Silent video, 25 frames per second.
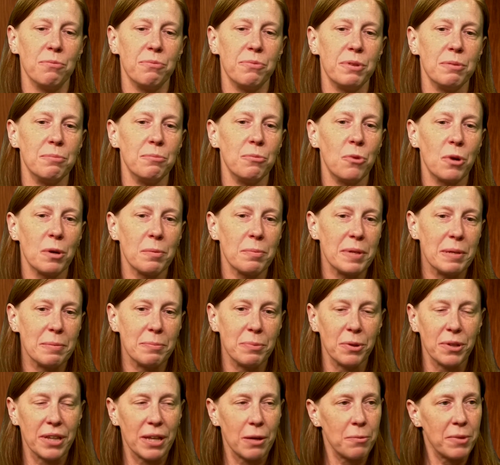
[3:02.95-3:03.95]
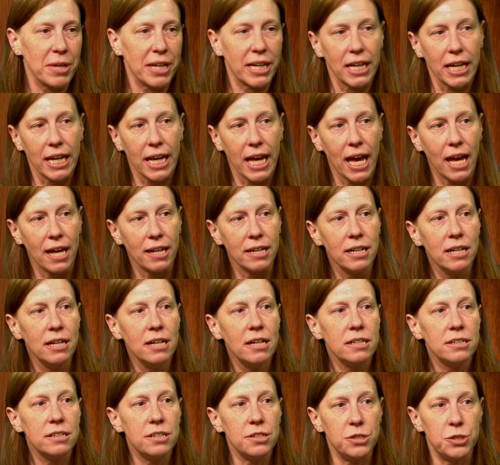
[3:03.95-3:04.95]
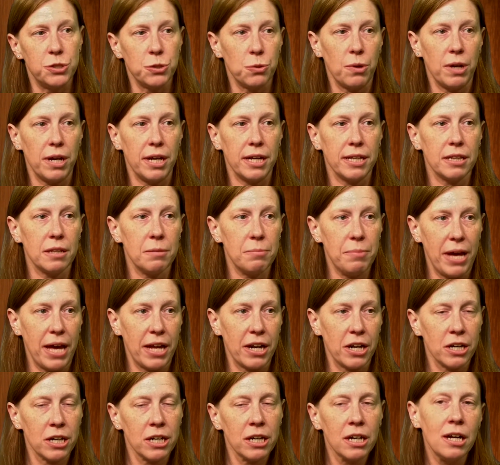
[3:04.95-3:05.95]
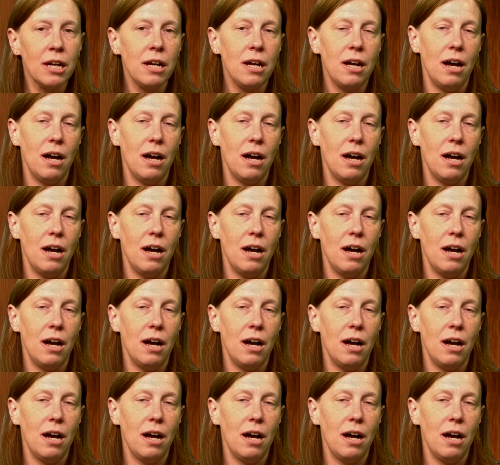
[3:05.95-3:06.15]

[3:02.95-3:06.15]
the more people that we can get to join, the better.